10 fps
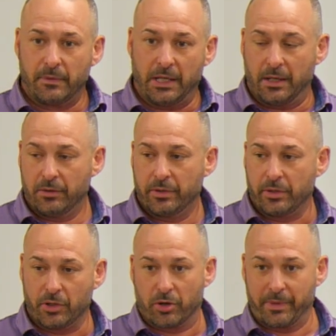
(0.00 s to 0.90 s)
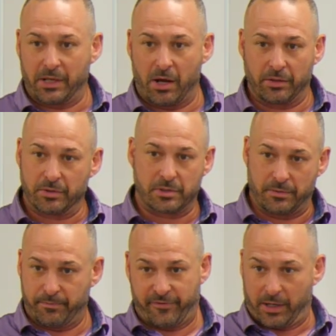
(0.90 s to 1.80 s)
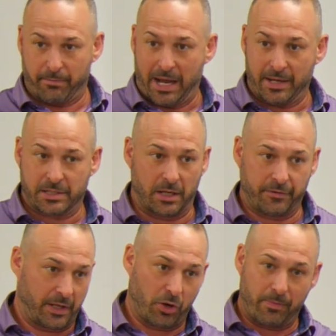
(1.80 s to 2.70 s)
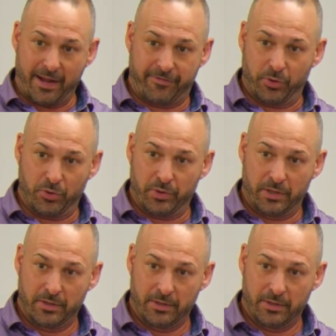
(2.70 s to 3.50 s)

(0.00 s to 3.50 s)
You know, you go to McDonald's, you fucking buy stuff, they go buy food.